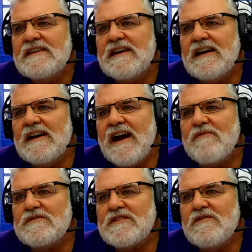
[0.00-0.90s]
Uh, I
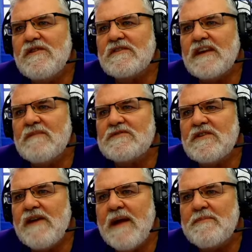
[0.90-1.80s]
was so hooked, and I'm
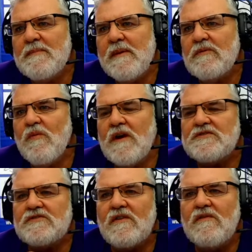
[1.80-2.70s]
so happy to be able to watch
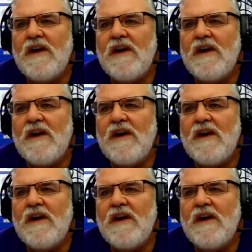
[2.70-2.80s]
you draw.